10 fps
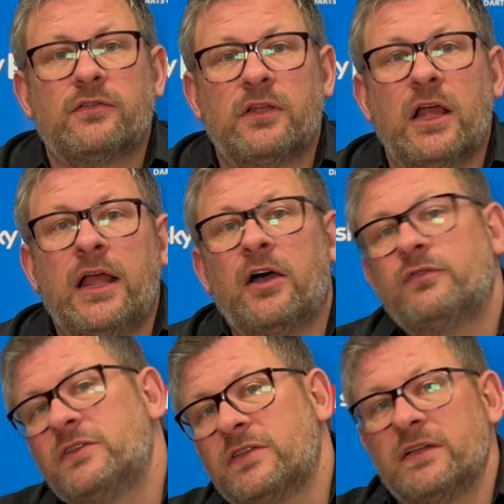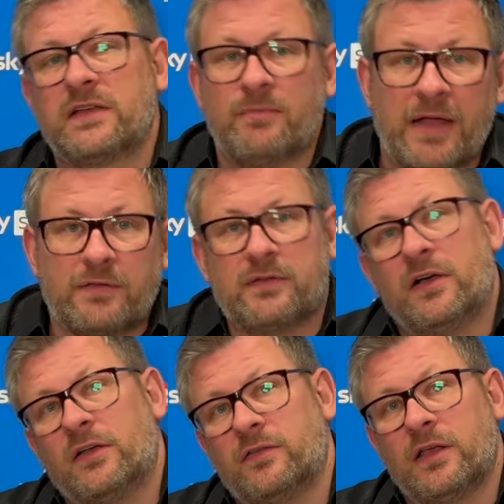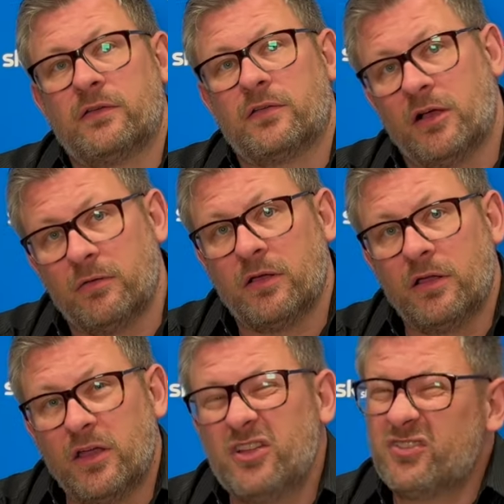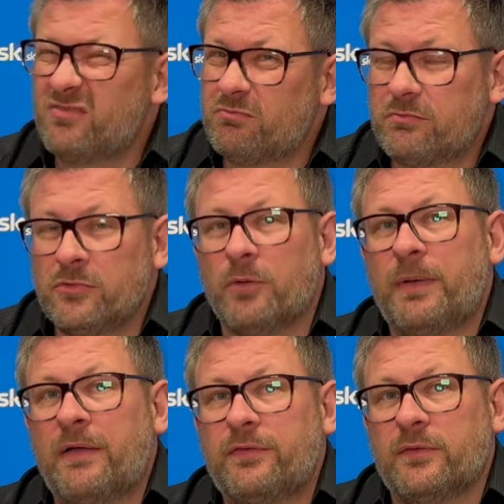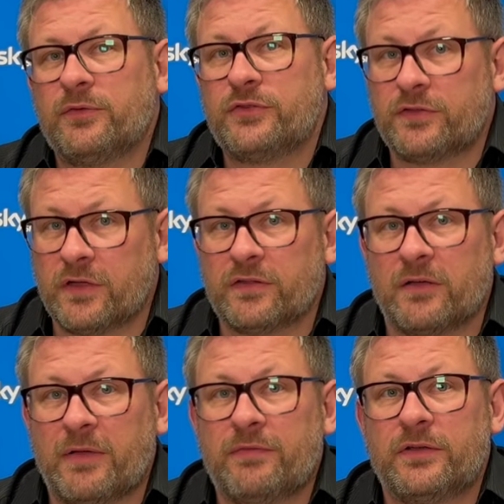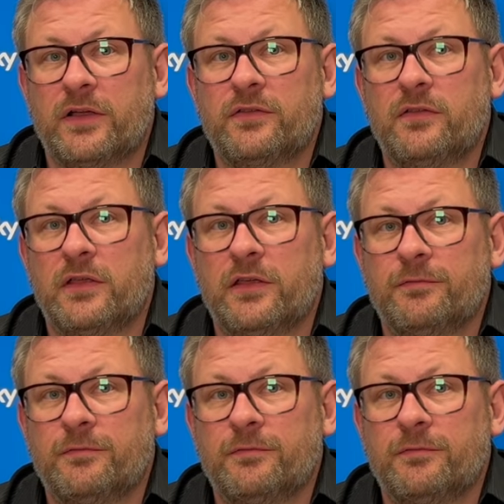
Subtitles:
And I've just started to come back to darts now, so not bad for someone who's just started to come back for darts, is it?